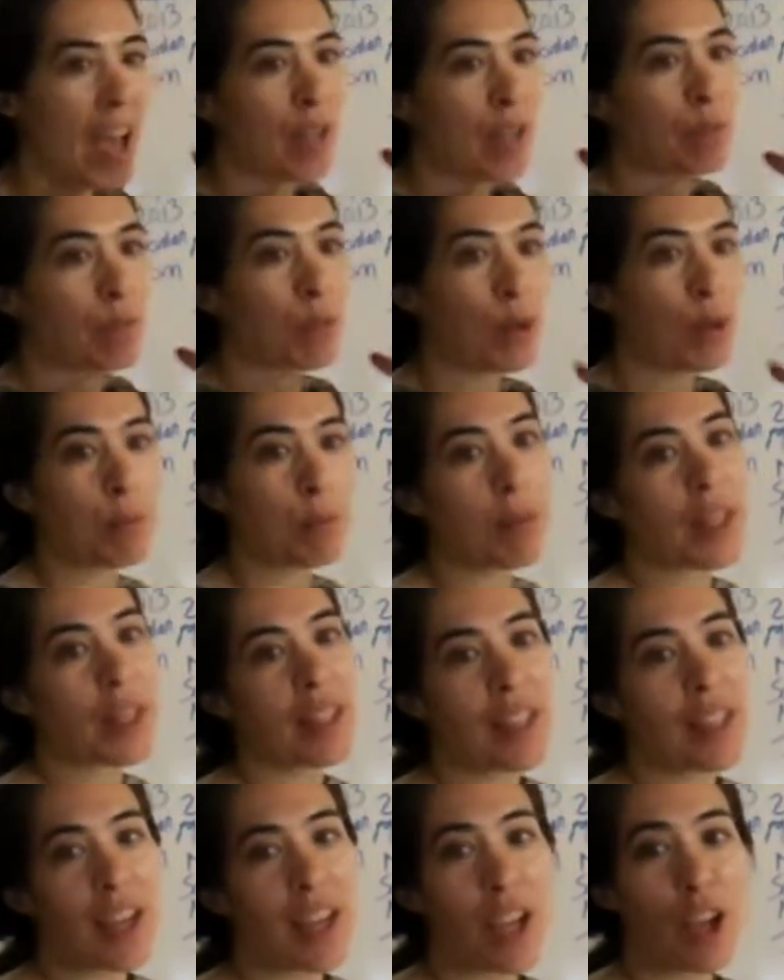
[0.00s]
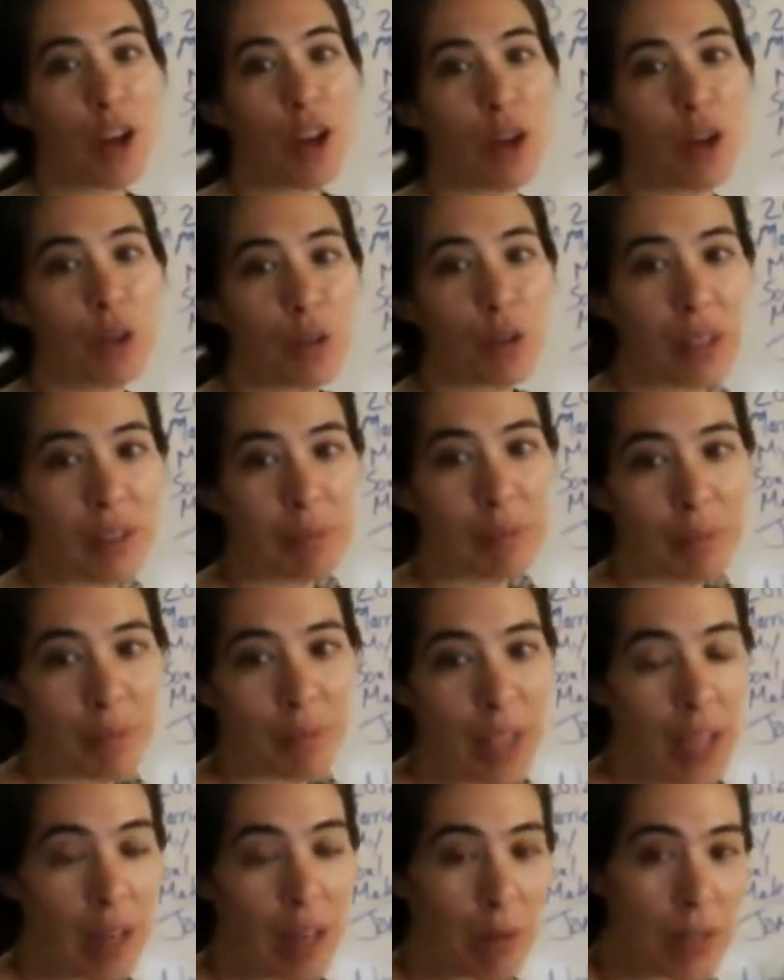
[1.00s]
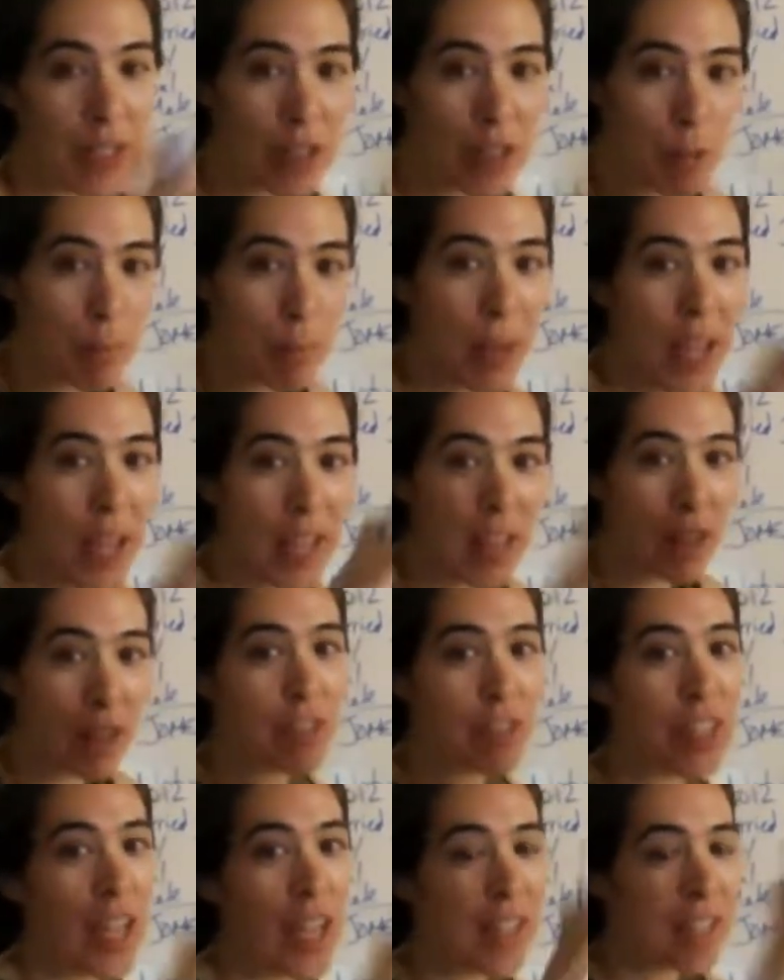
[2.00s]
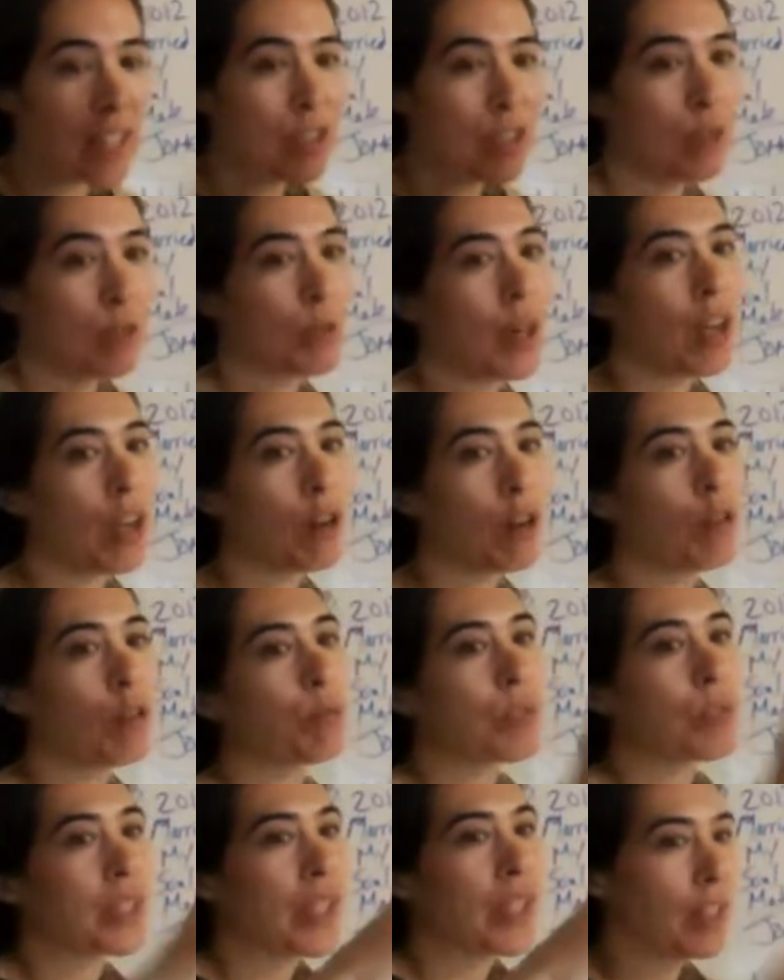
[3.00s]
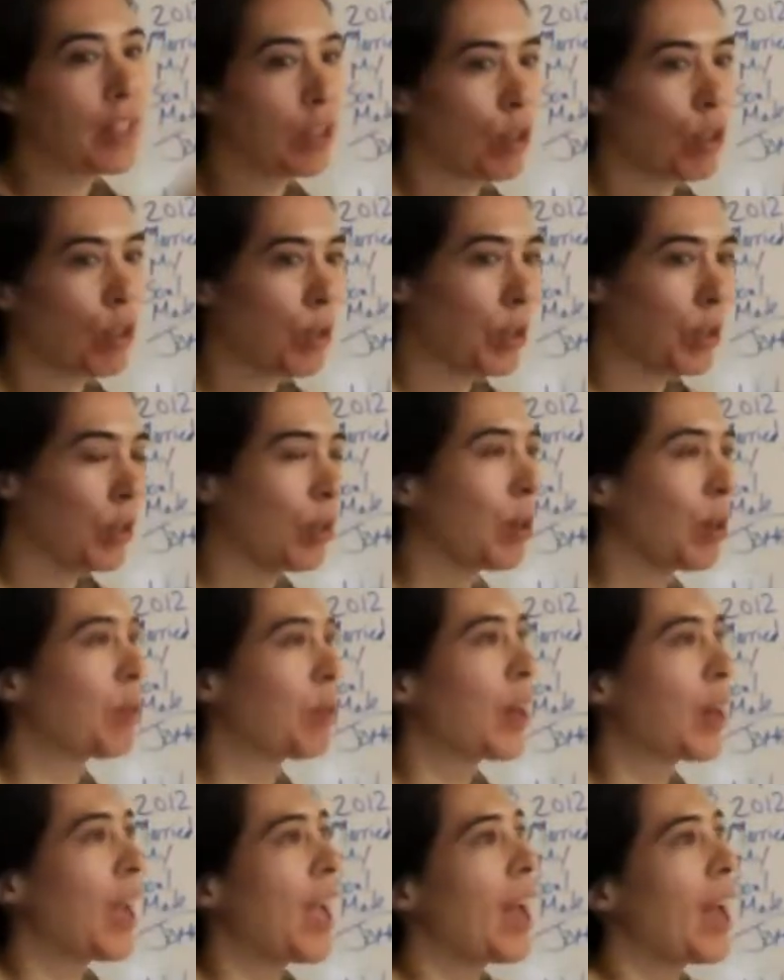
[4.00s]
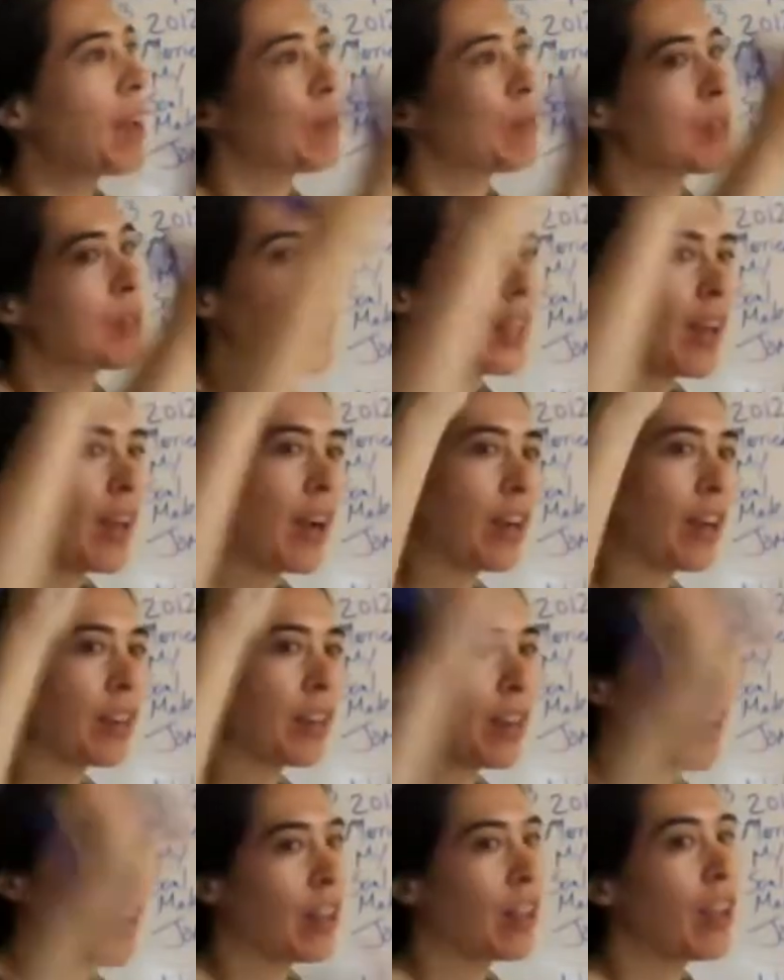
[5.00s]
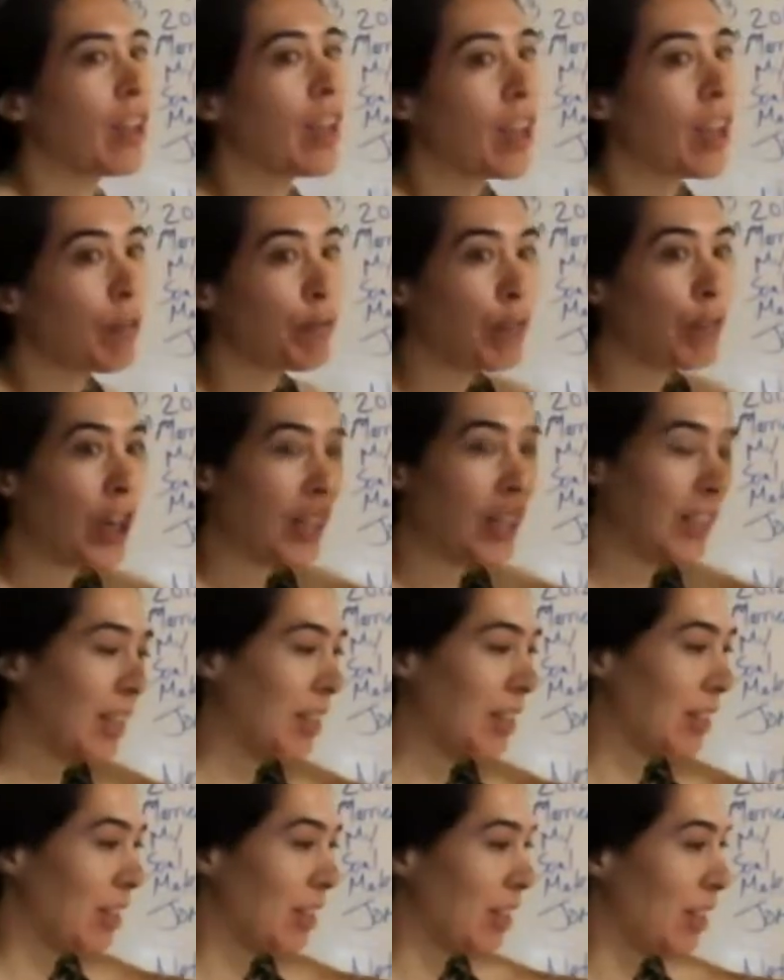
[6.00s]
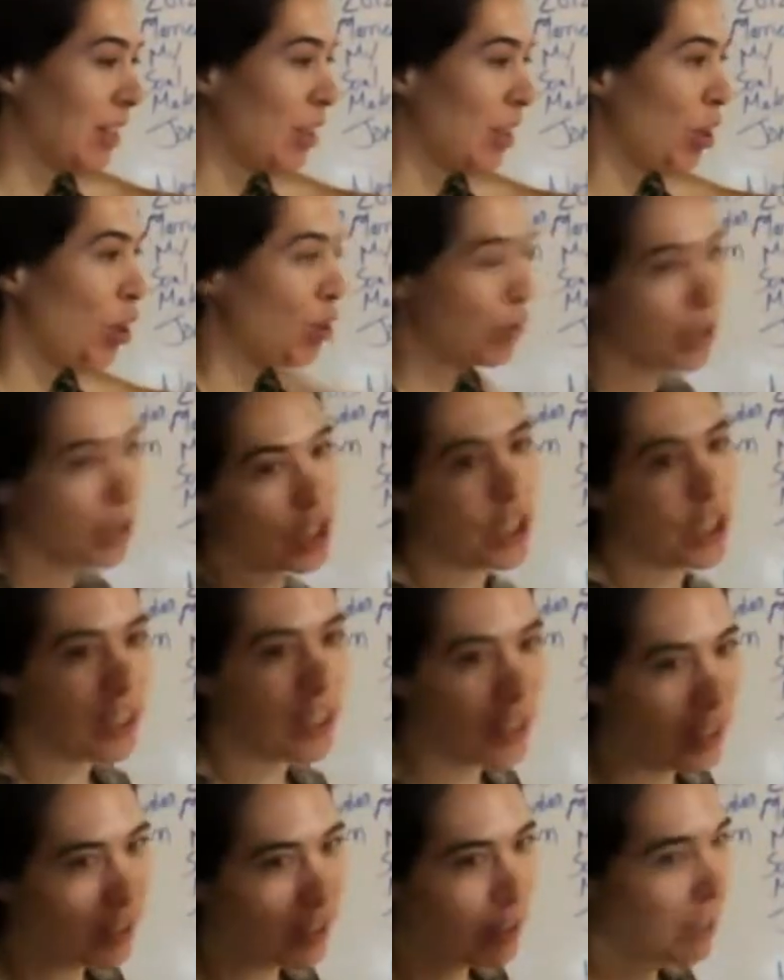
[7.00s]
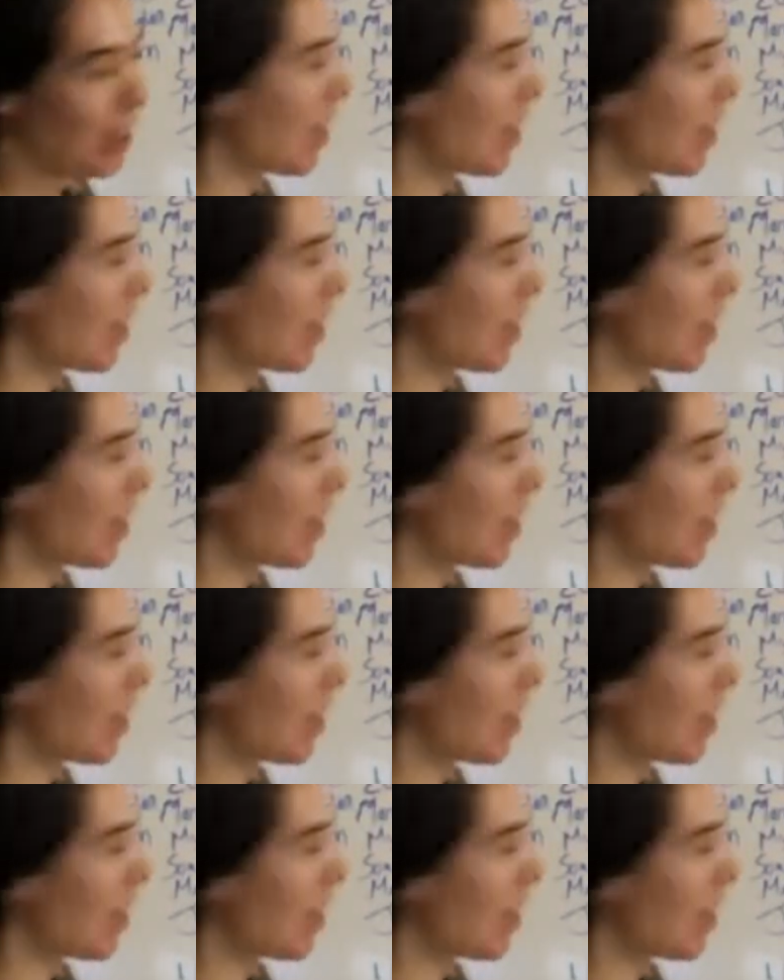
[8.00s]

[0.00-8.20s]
more money than I owed. And I was still paying off debt, so what I owed was getting lower and lower. What I had was getting higher and higher. And finally, it overtook the other, and